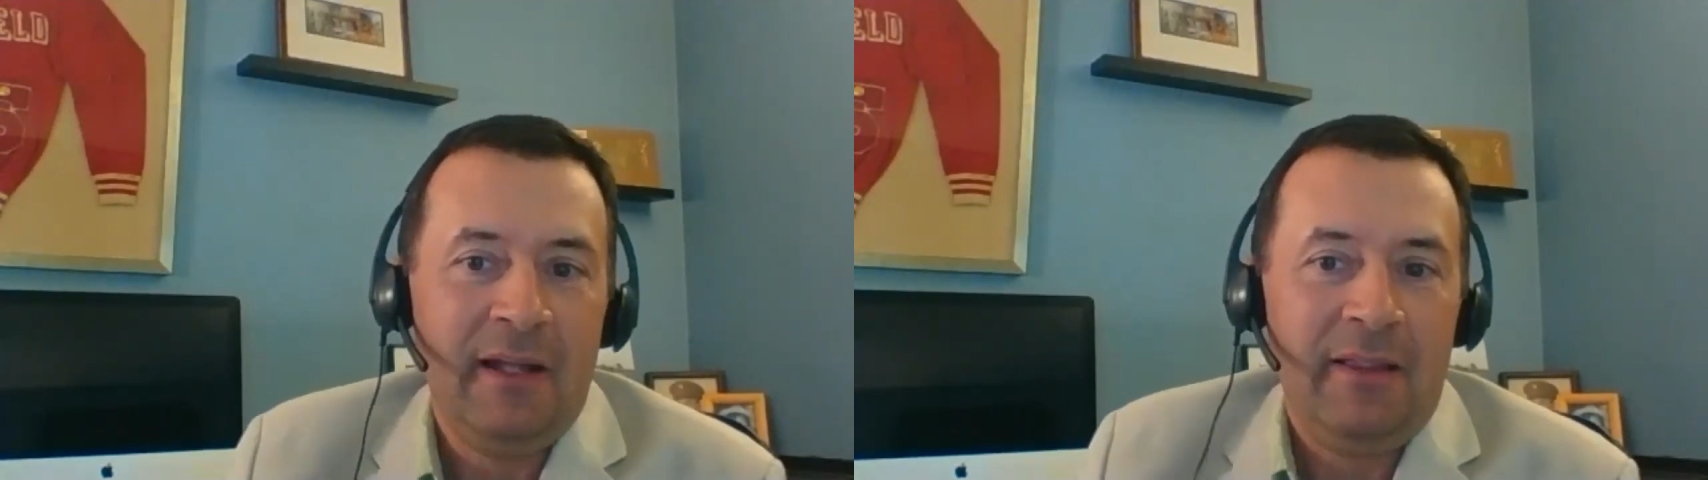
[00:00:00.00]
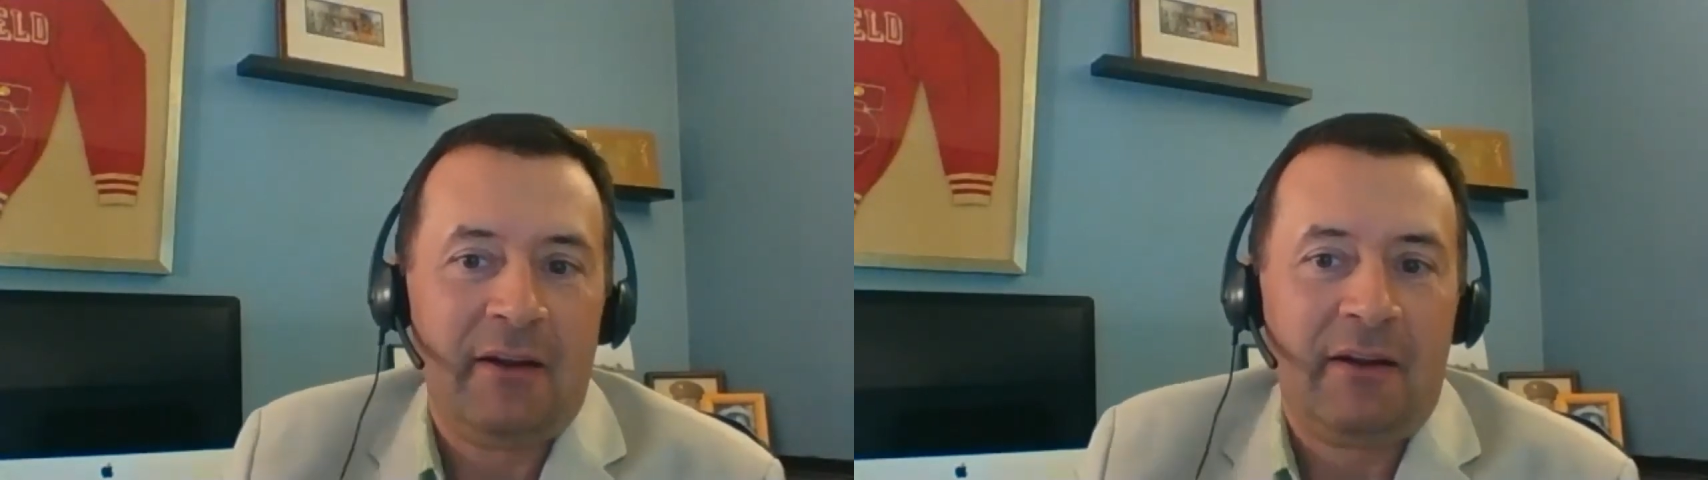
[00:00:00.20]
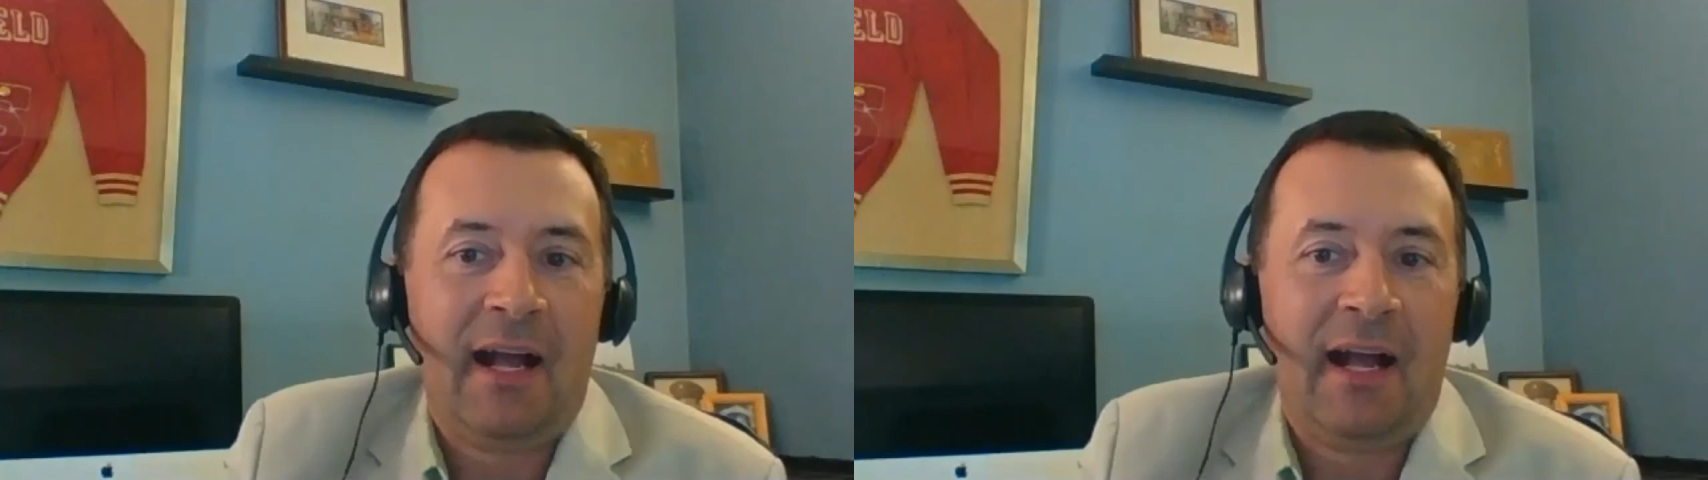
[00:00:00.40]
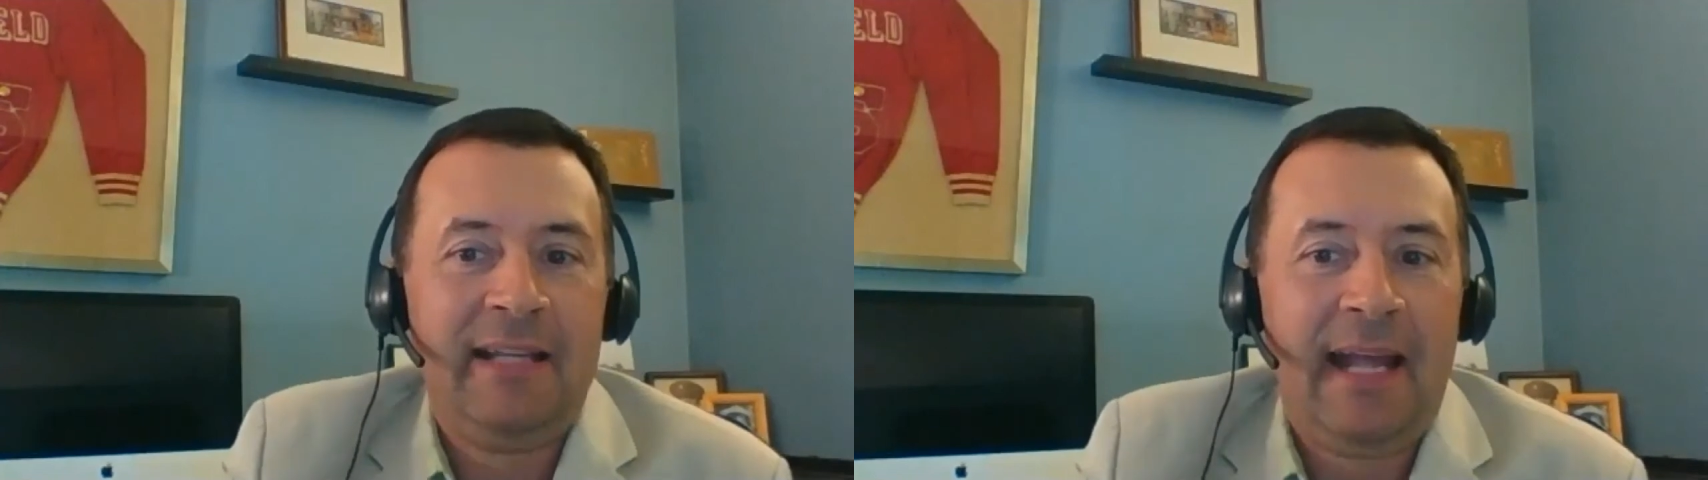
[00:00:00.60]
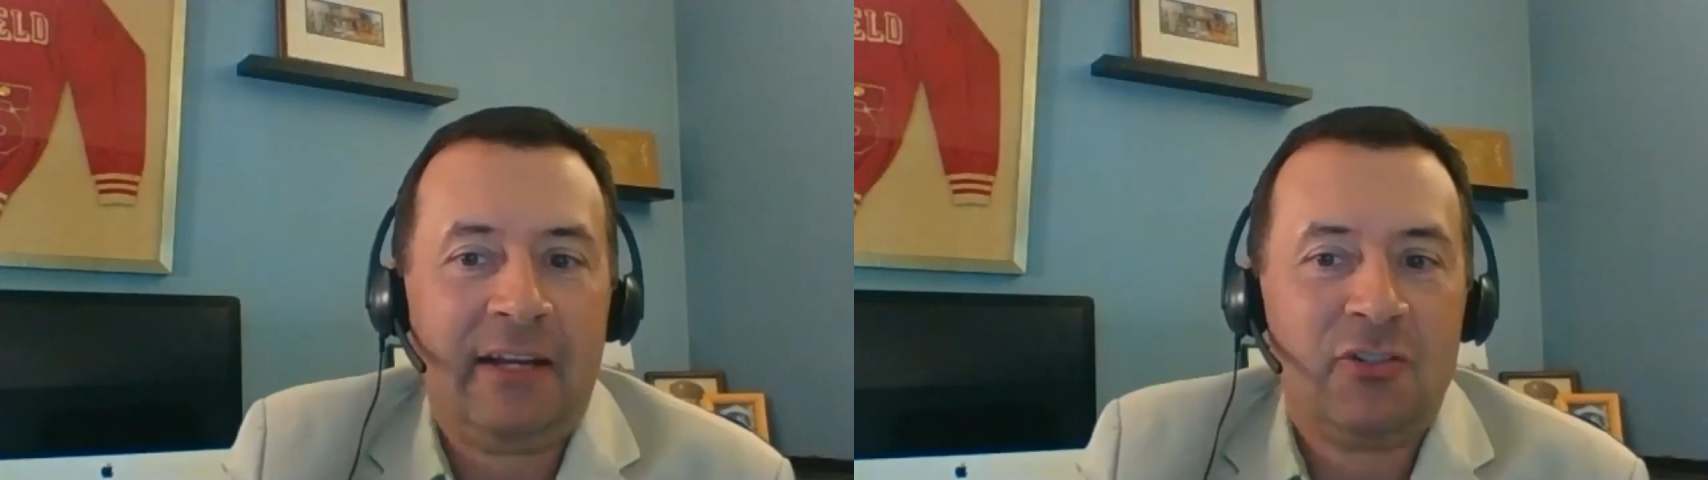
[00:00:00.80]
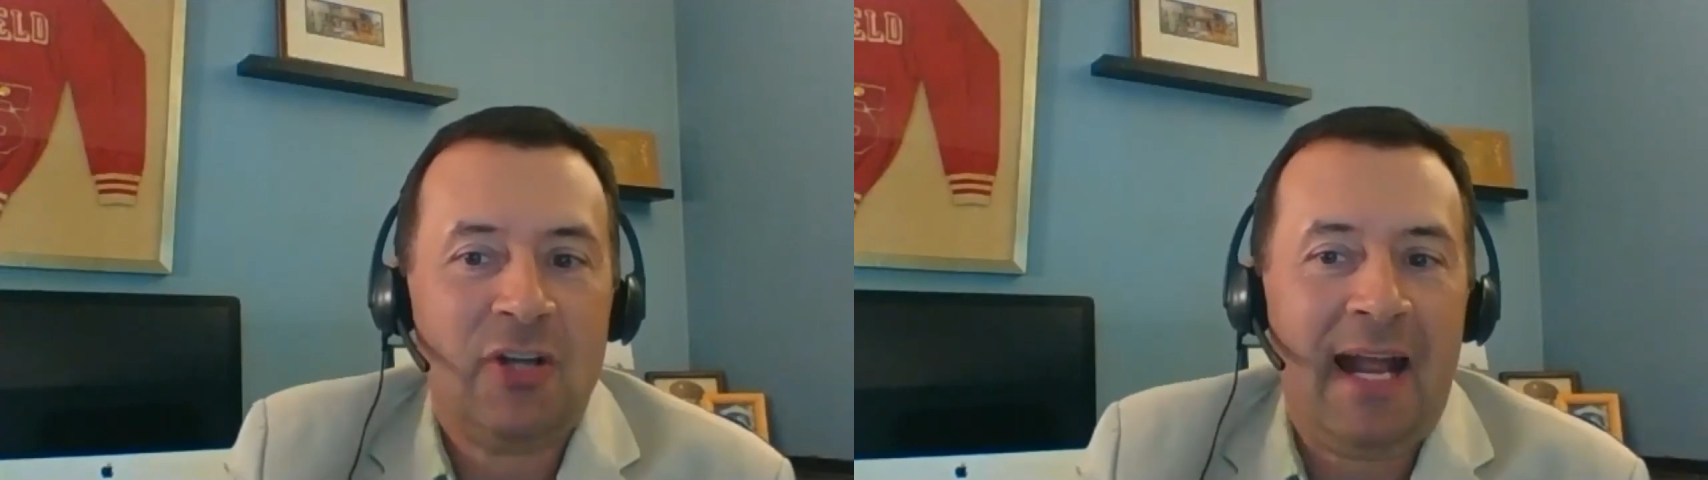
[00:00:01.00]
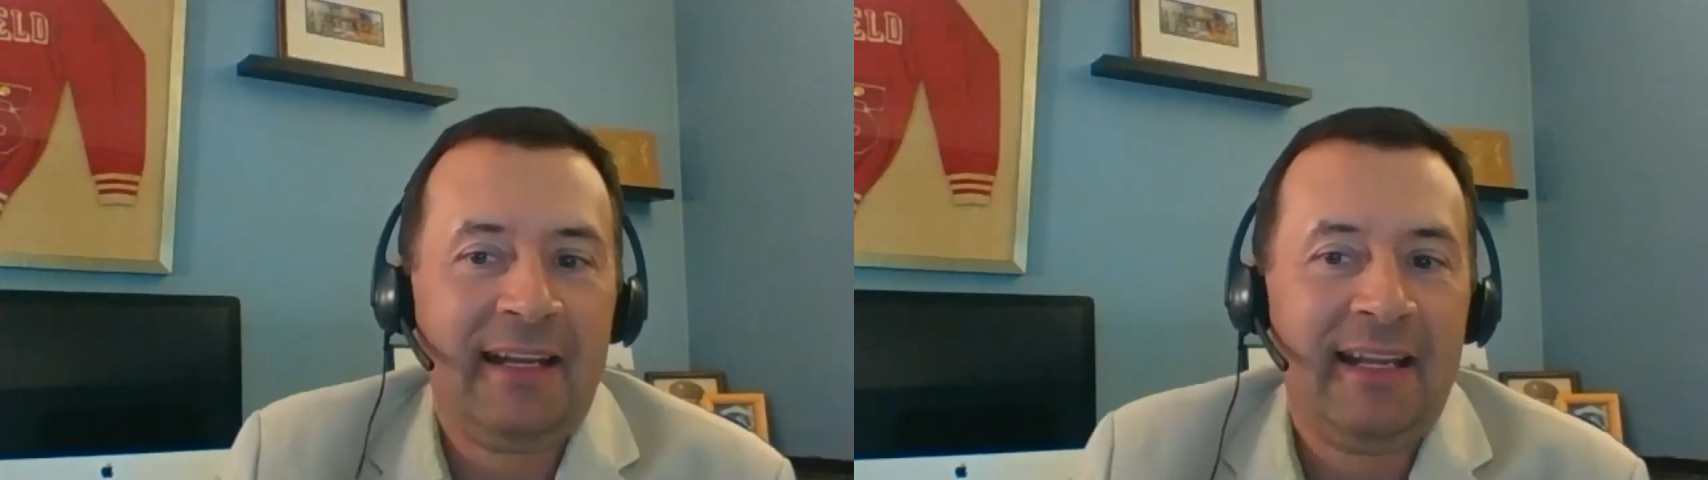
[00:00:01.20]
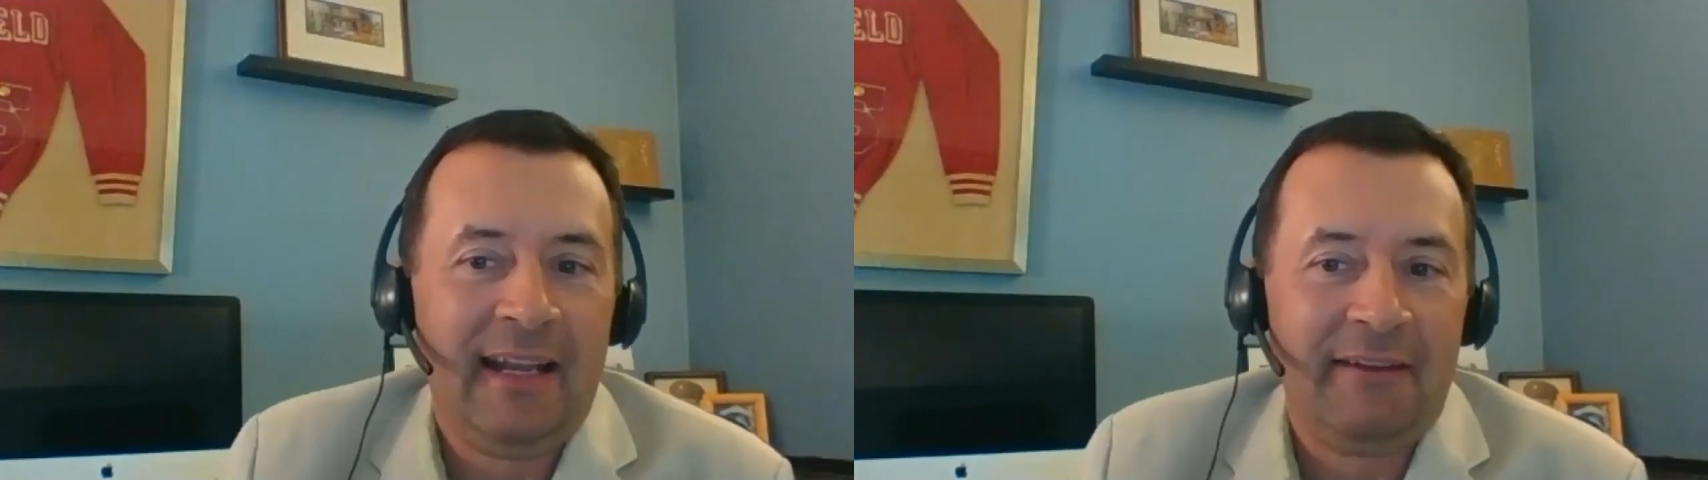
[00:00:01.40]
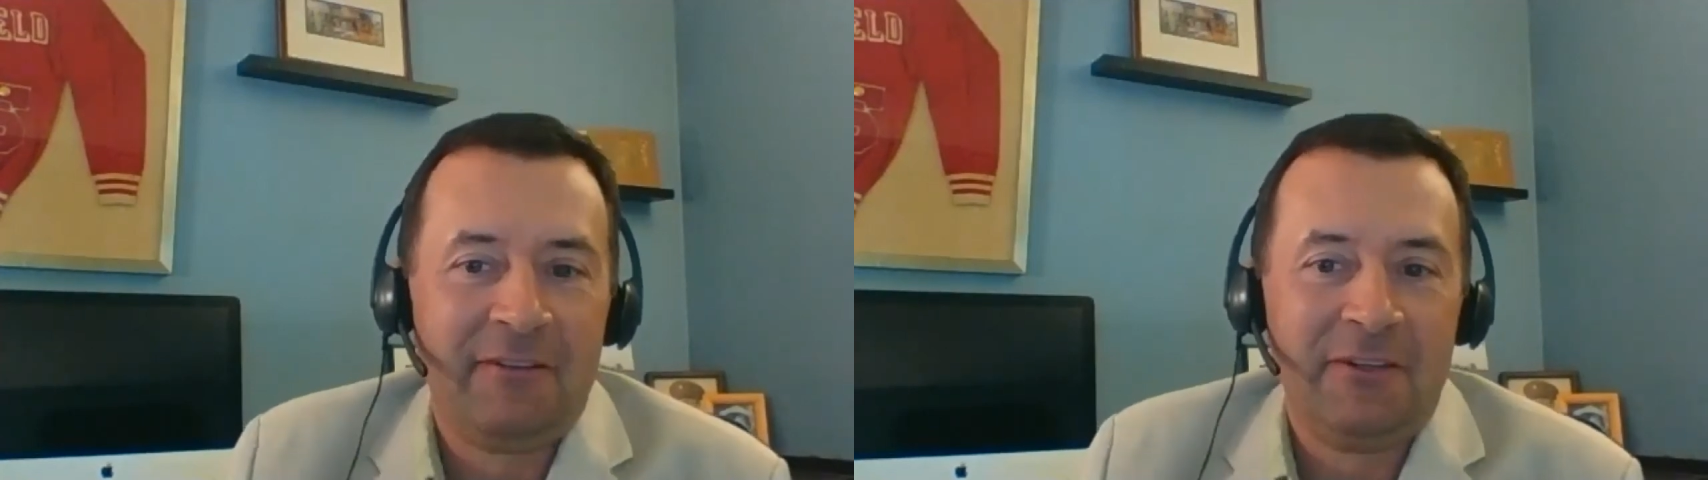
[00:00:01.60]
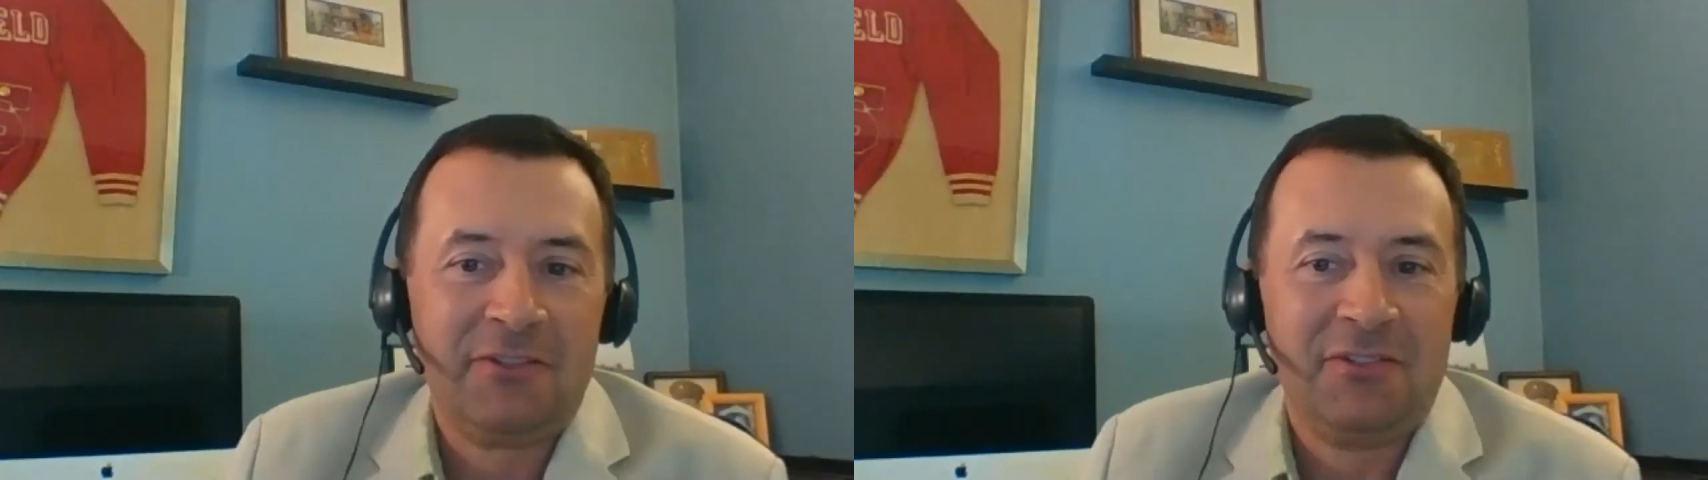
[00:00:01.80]
their contact tracking
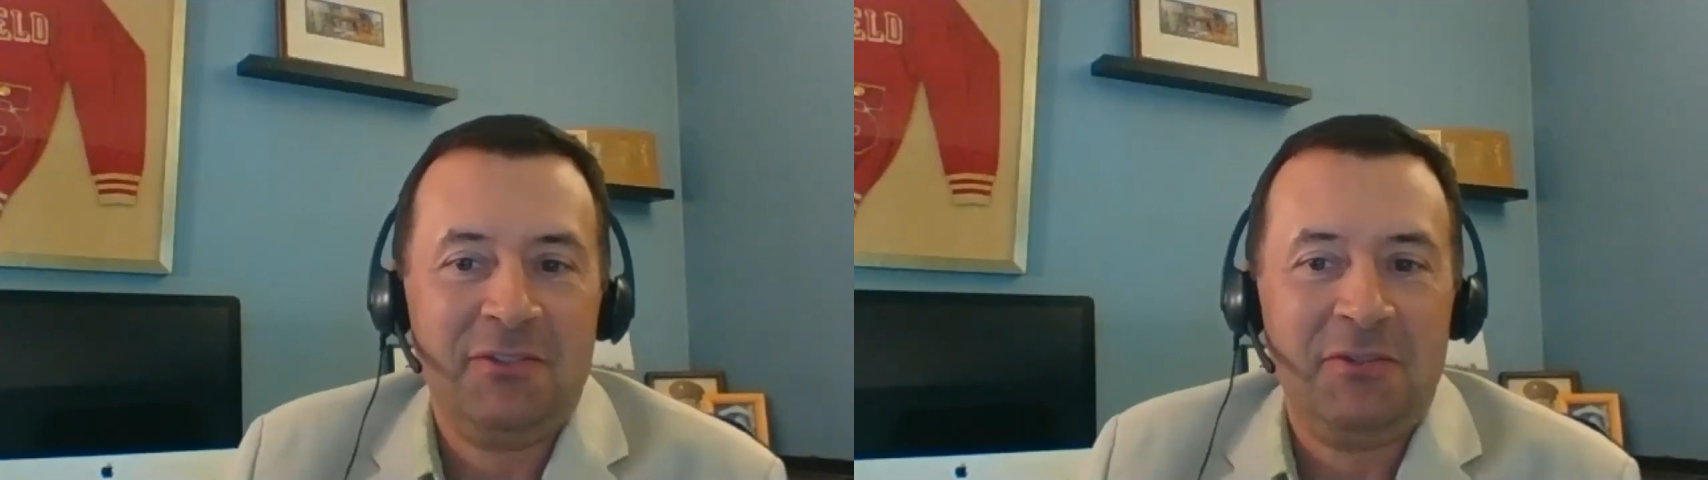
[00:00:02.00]
efforts.